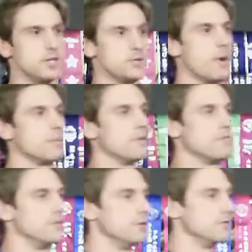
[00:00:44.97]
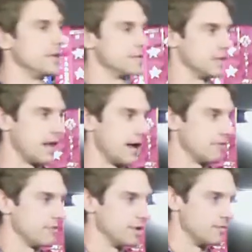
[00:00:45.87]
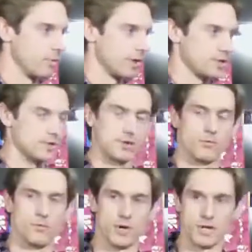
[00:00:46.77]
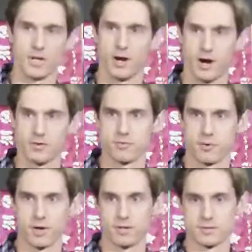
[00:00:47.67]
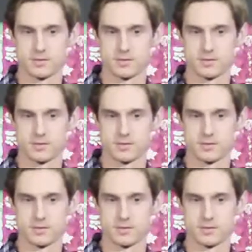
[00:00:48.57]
do you remember the few things in life that you've worked really hard for?